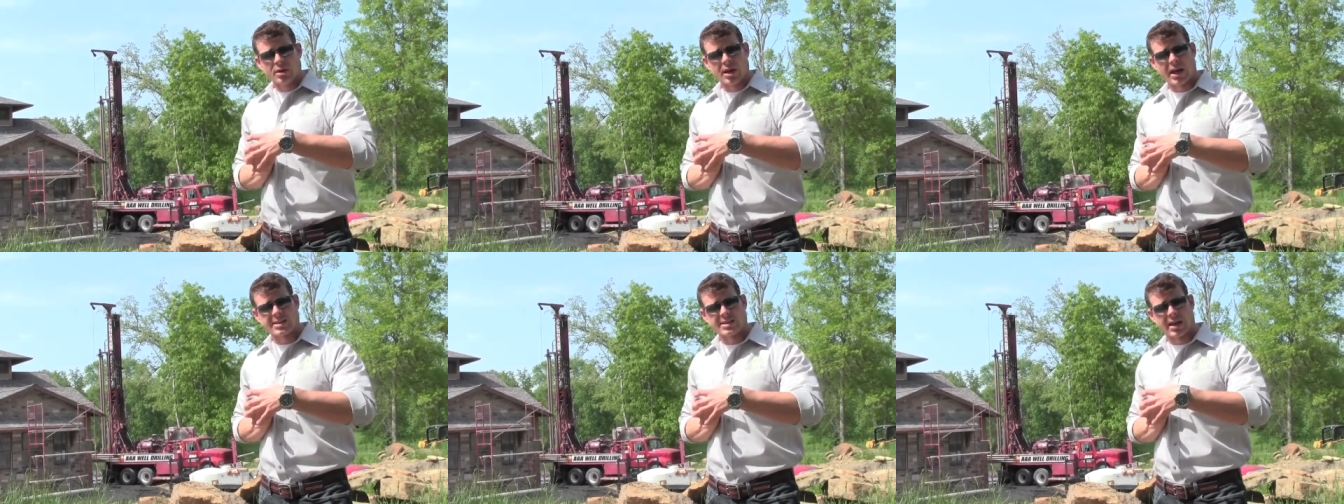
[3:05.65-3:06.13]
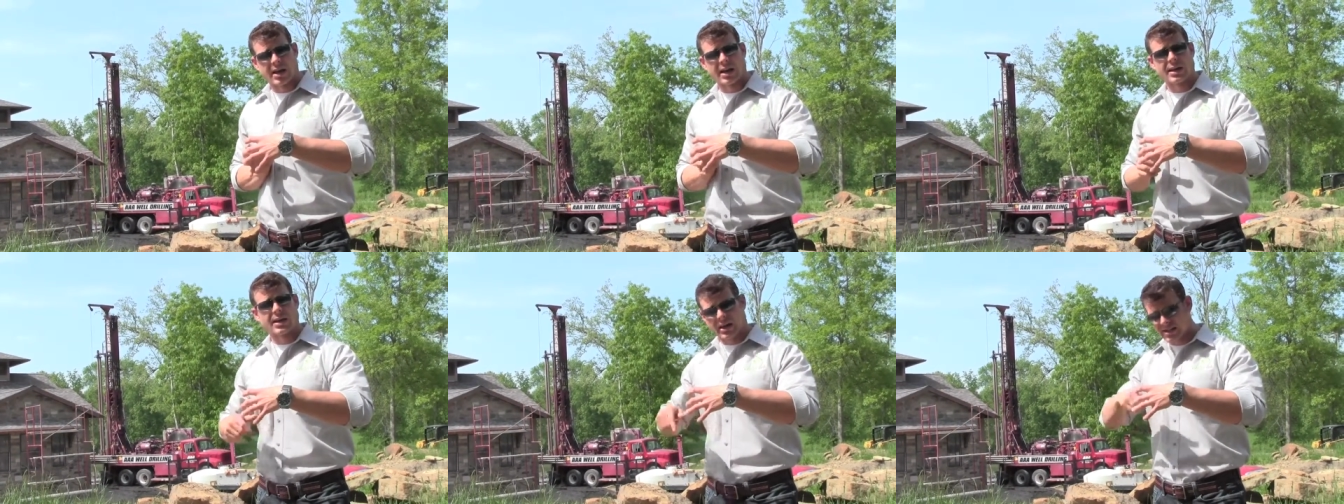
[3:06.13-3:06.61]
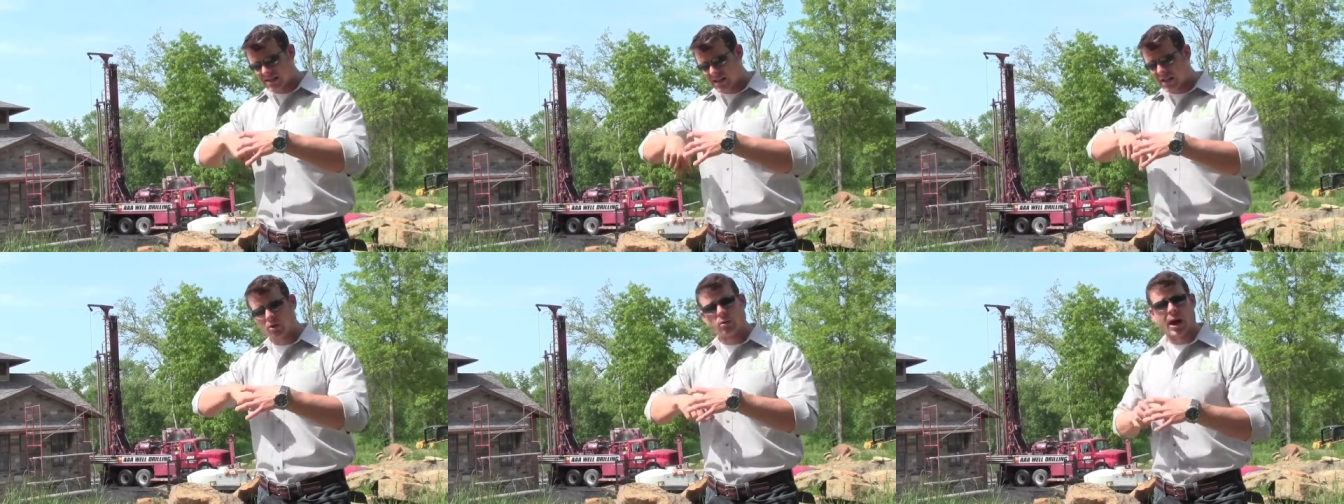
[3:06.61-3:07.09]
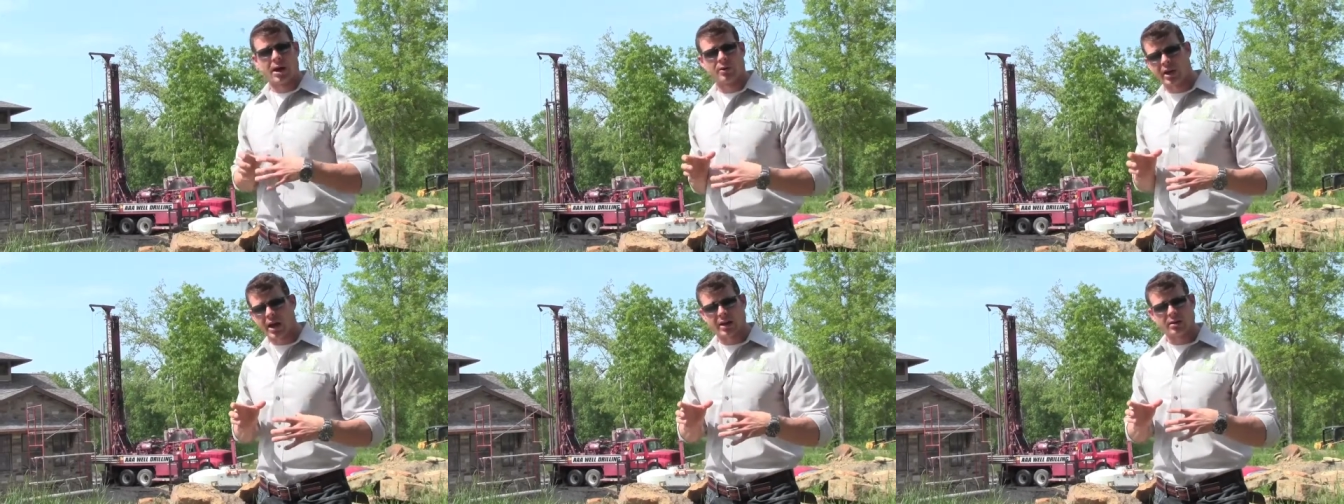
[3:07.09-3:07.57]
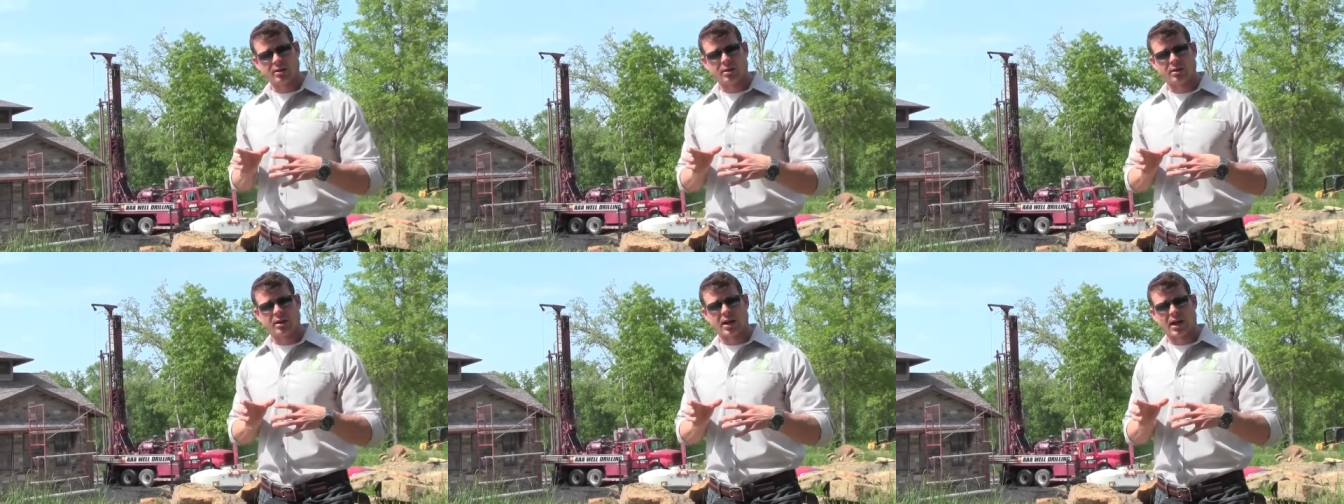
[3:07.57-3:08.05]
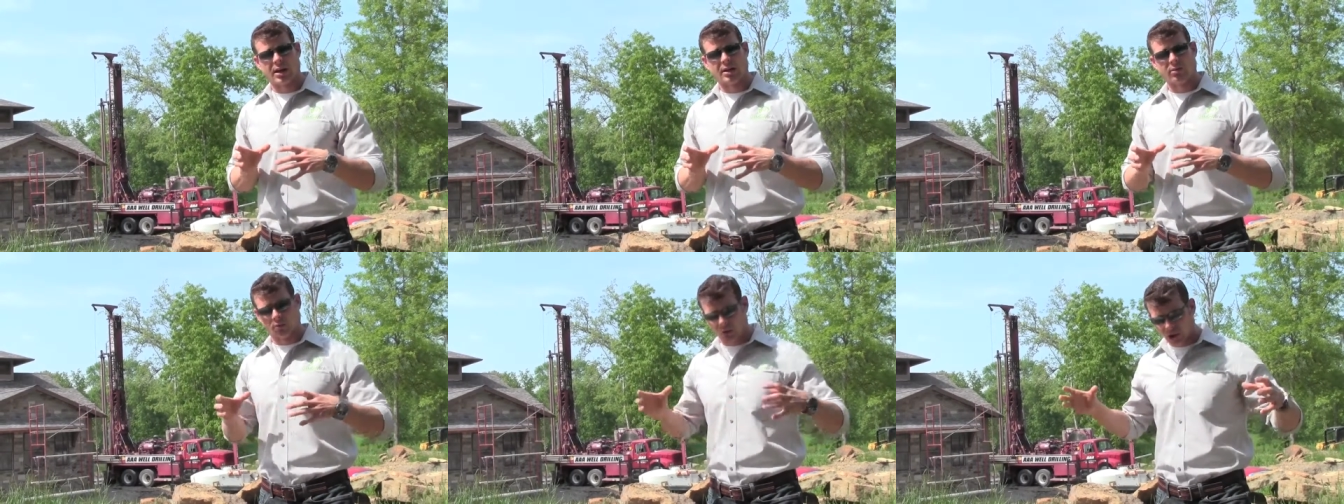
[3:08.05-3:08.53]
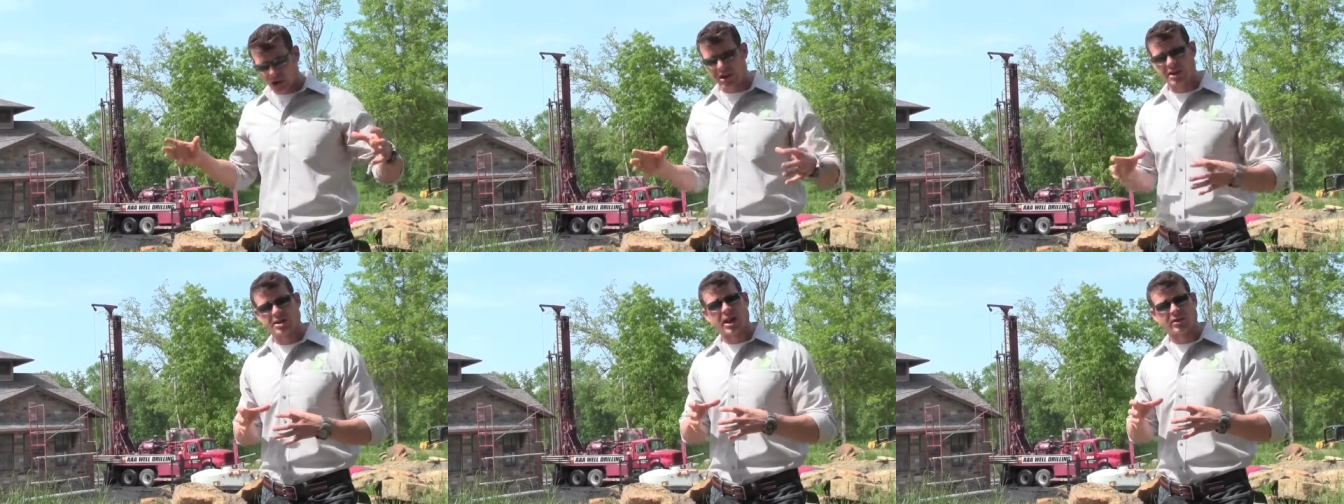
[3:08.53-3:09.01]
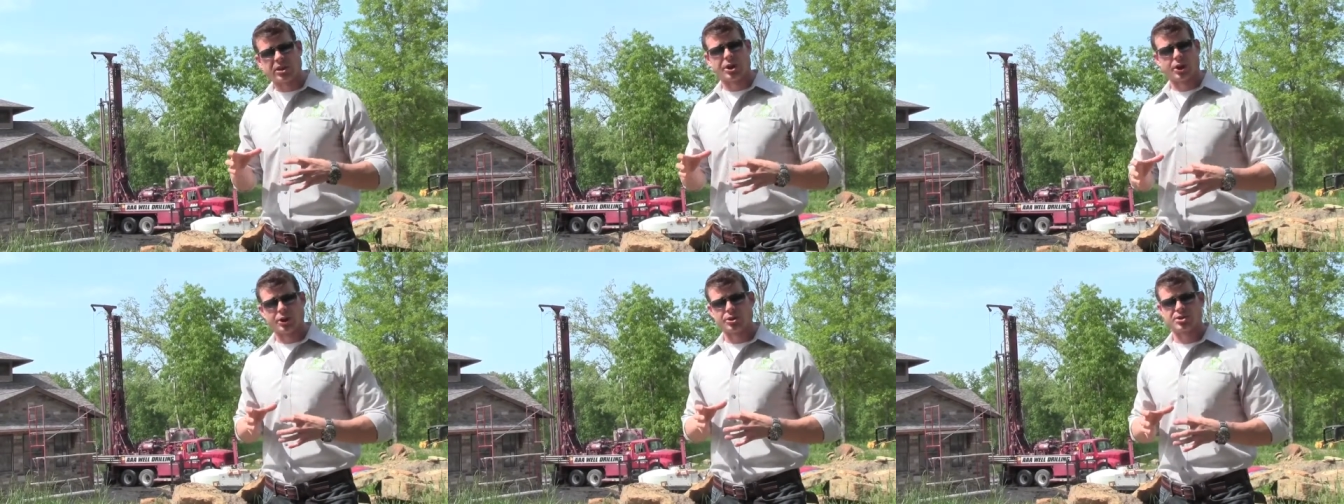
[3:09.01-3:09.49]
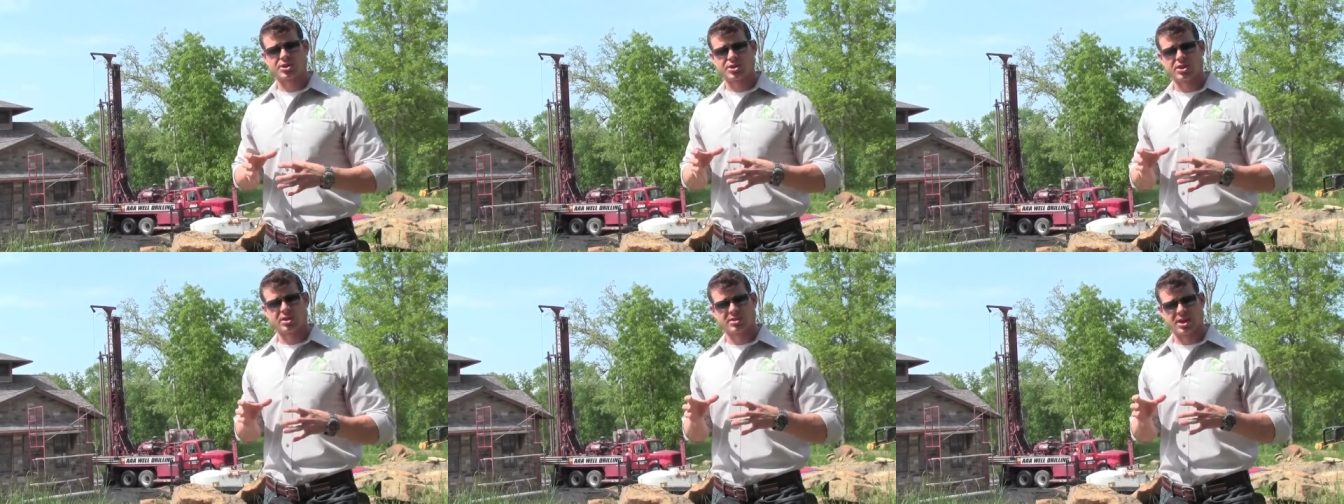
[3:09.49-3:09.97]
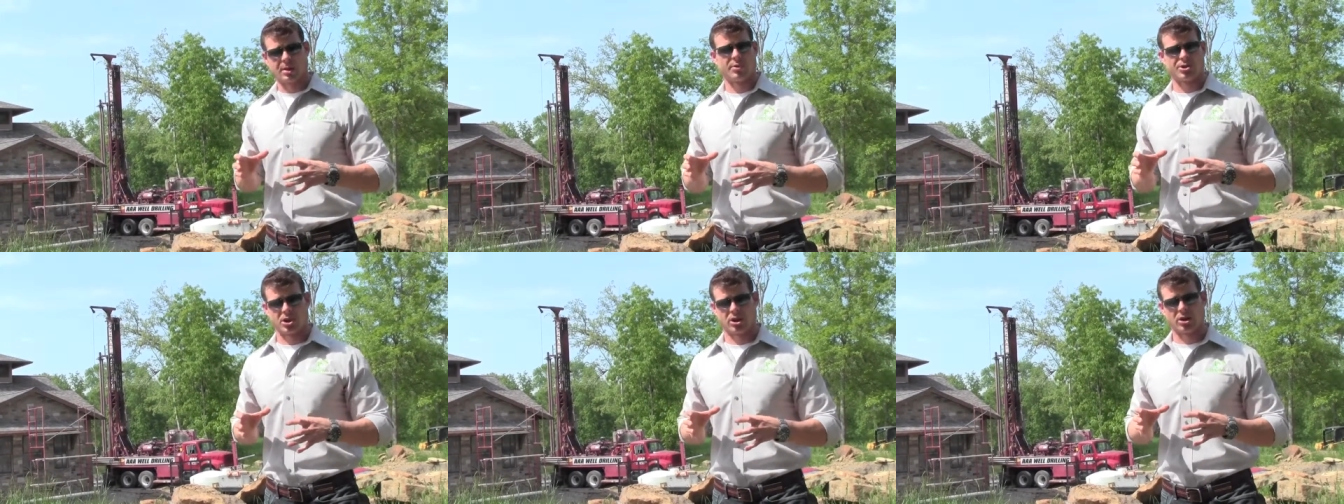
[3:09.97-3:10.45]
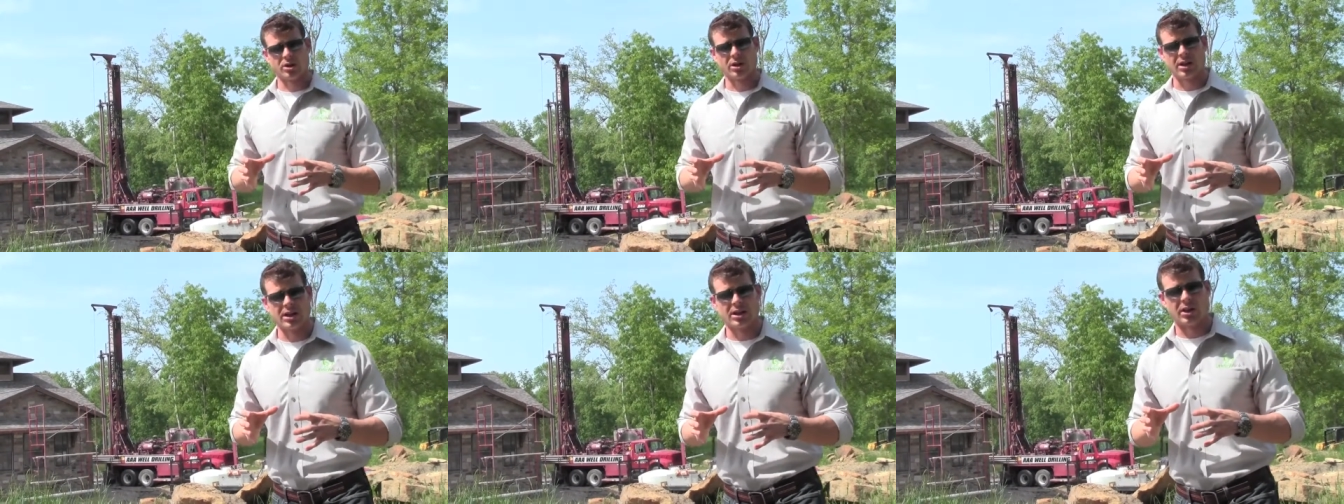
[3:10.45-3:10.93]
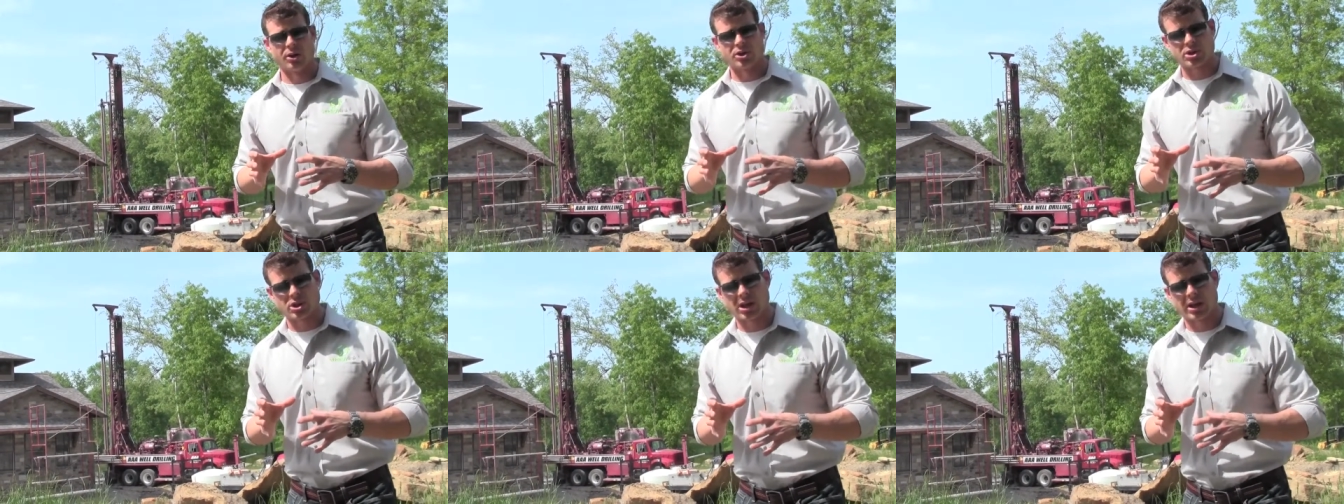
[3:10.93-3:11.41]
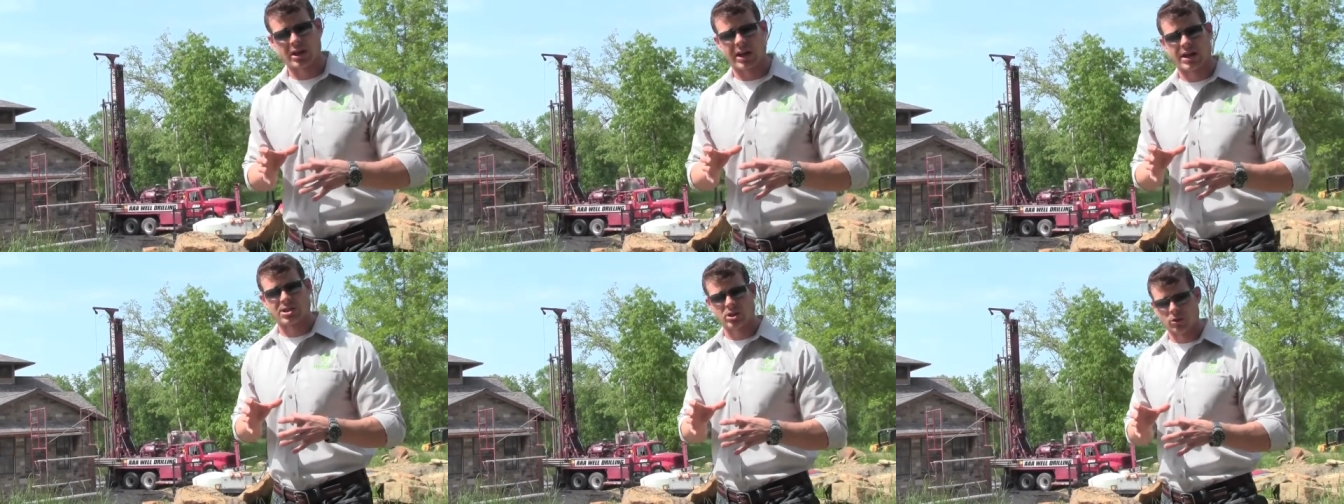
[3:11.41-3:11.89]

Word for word: that's uh, going to seep around that and really conduct the earth goes into that